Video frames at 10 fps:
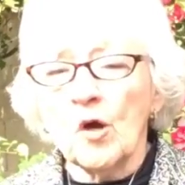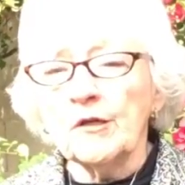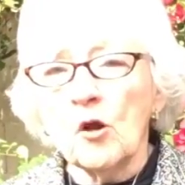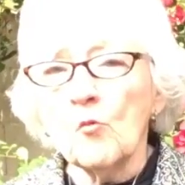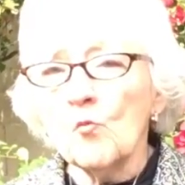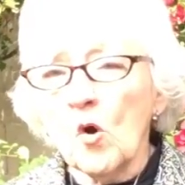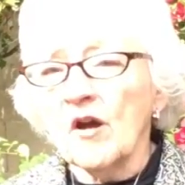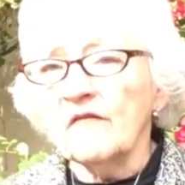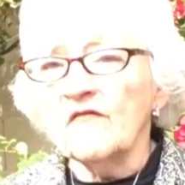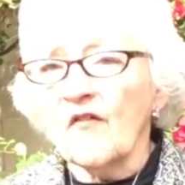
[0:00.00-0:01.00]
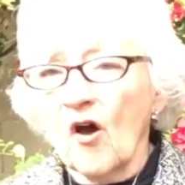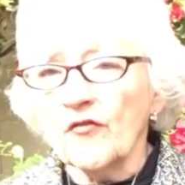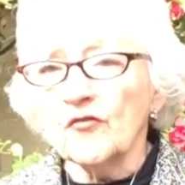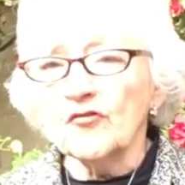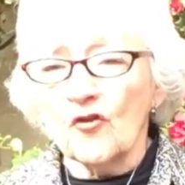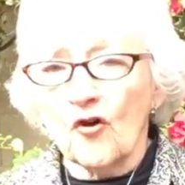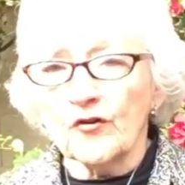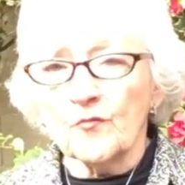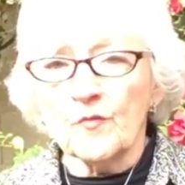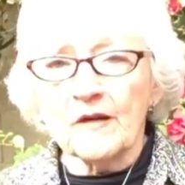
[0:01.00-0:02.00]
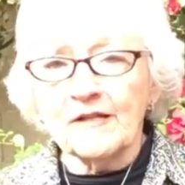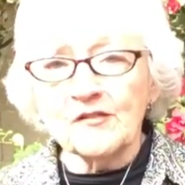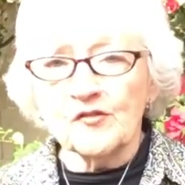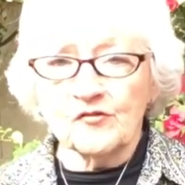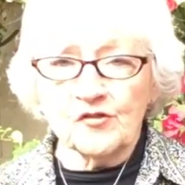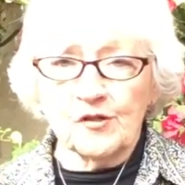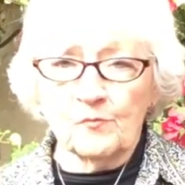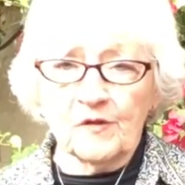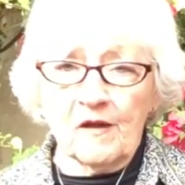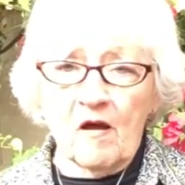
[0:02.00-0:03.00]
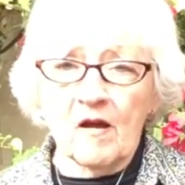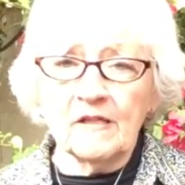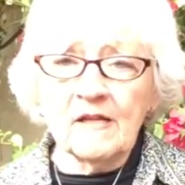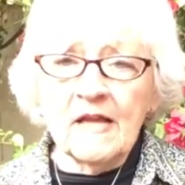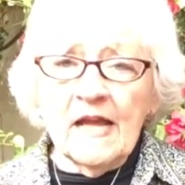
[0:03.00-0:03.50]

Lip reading: one-on-one father-daughter relationship with God,